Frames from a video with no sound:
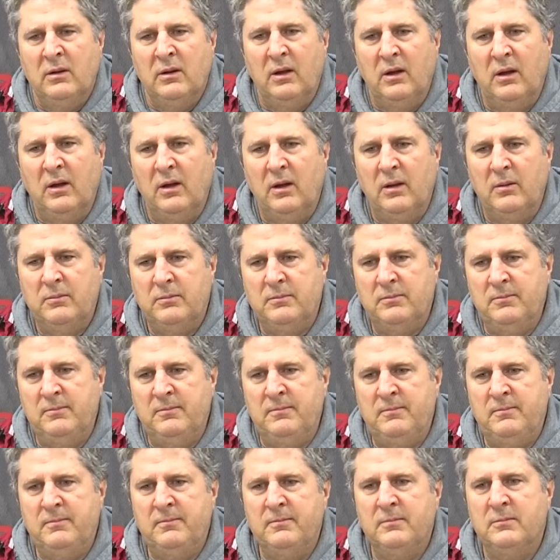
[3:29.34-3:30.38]
know,
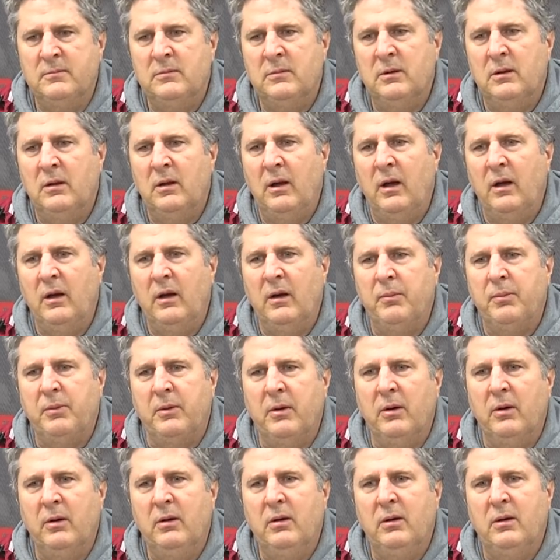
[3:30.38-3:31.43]
they line up
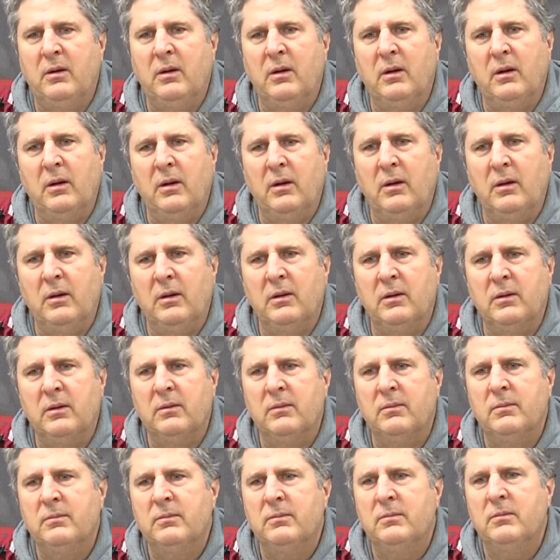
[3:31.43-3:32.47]
good
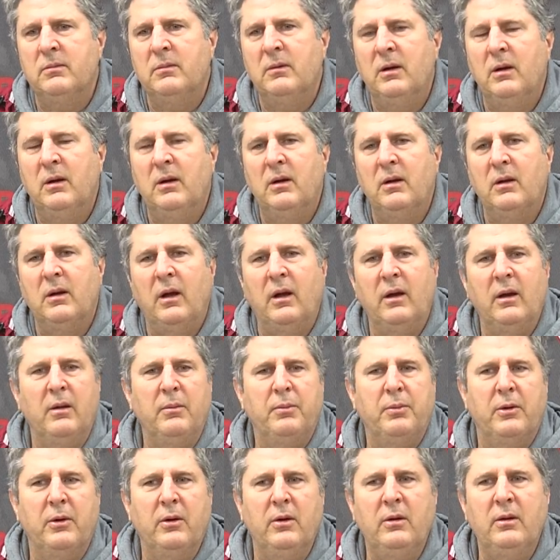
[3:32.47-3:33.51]

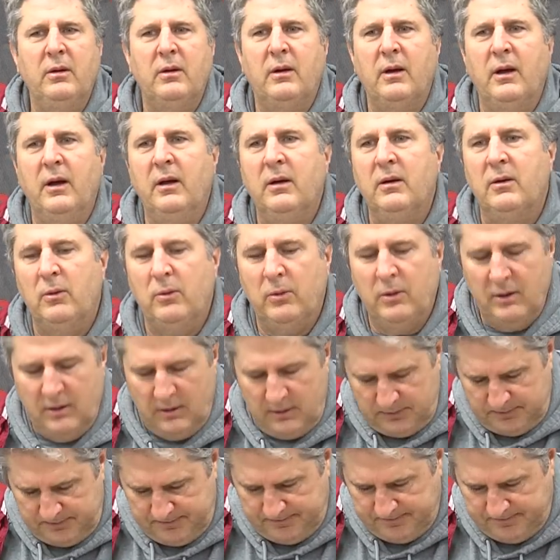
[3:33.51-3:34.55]
and tackle well.